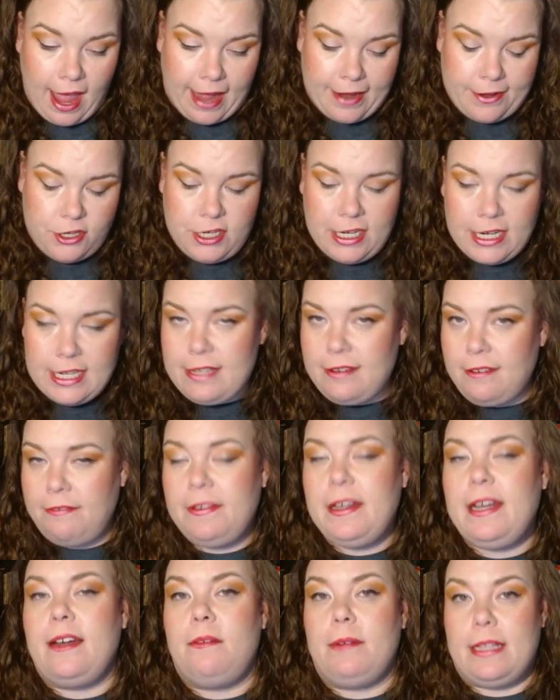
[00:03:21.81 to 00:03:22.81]
And she doesn't
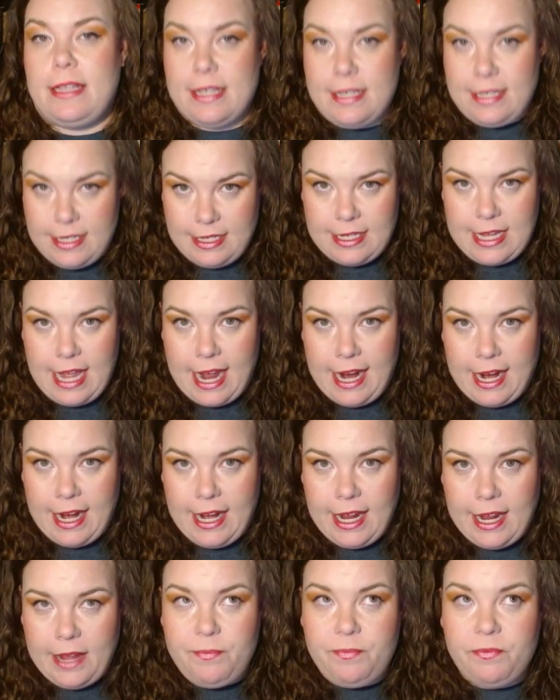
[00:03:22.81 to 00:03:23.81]
fit in with the
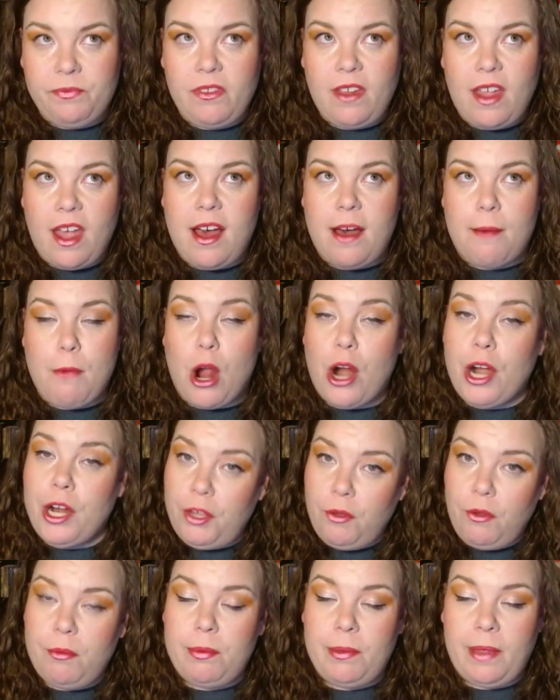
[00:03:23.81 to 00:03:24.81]
society,
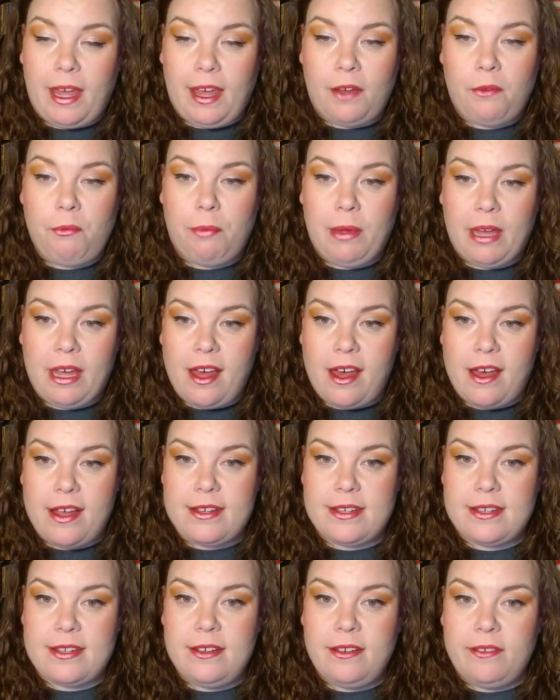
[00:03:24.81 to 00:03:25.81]
arguably
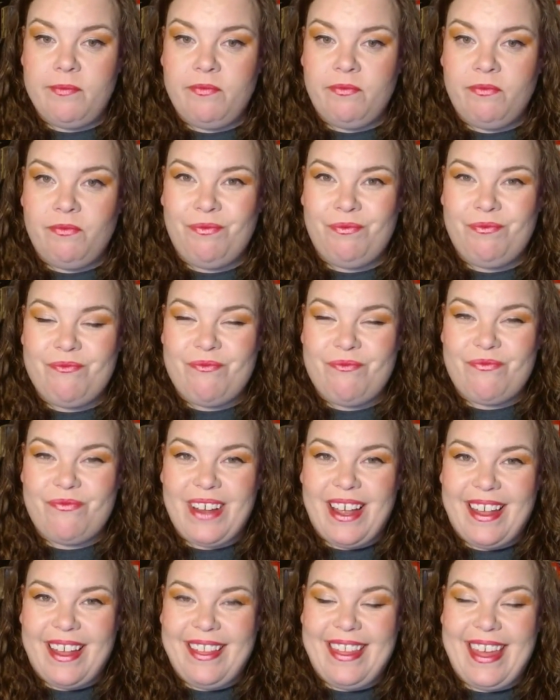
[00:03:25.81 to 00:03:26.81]
because
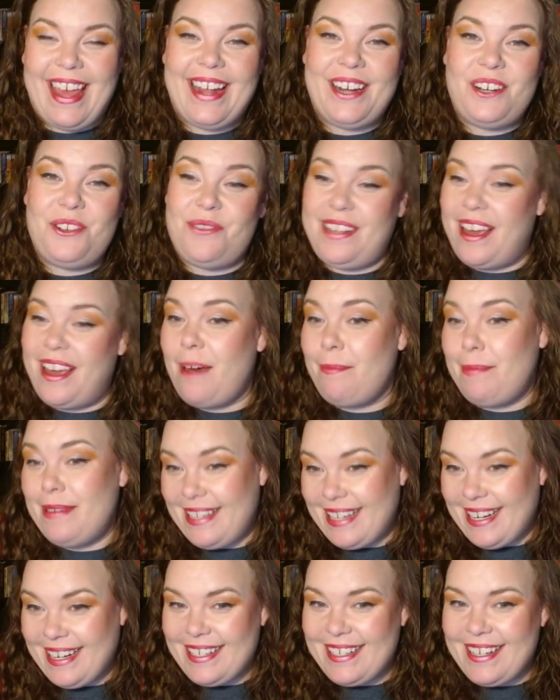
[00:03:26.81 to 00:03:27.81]
they do the
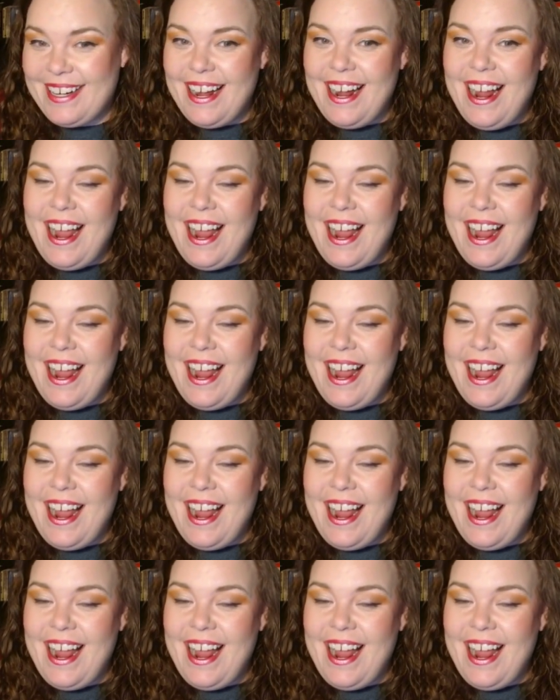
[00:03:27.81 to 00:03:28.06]
opposite.